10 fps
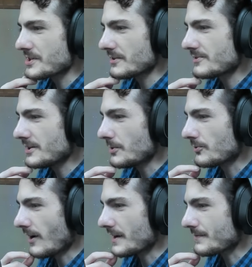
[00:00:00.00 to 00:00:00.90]

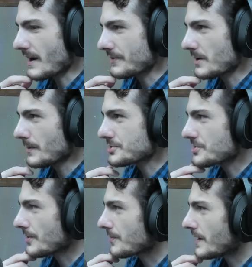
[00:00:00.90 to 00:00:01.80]
continues on. I've got the
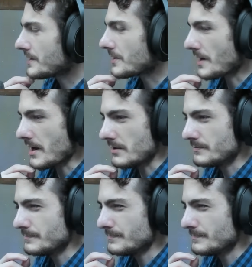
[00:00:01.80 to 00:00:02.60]
original thread here now.